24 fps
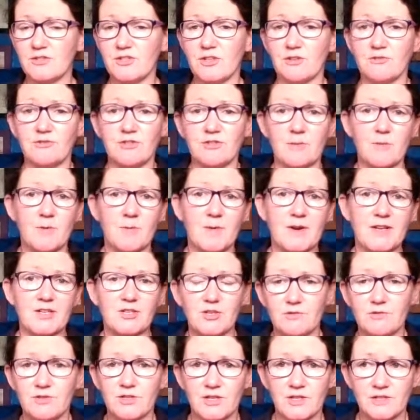So some of my
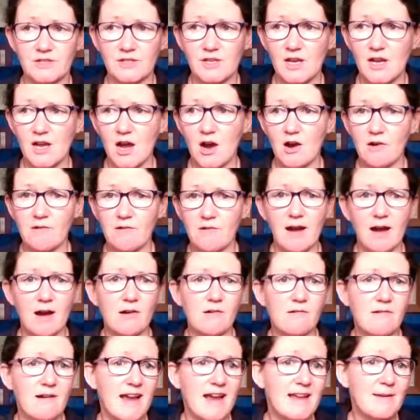tutors
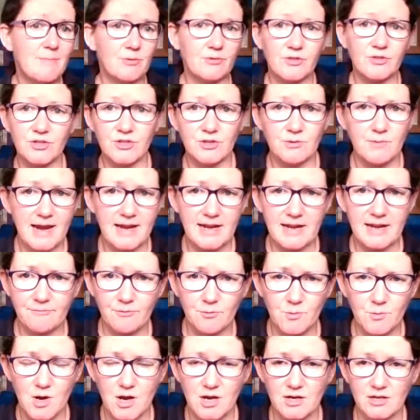are able to do
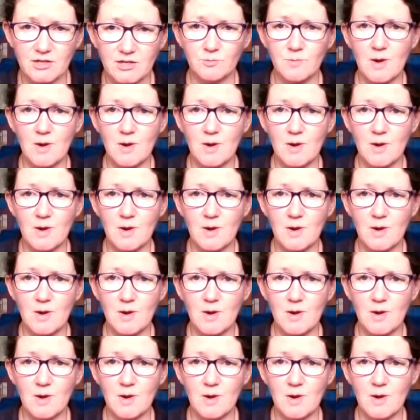A-level work as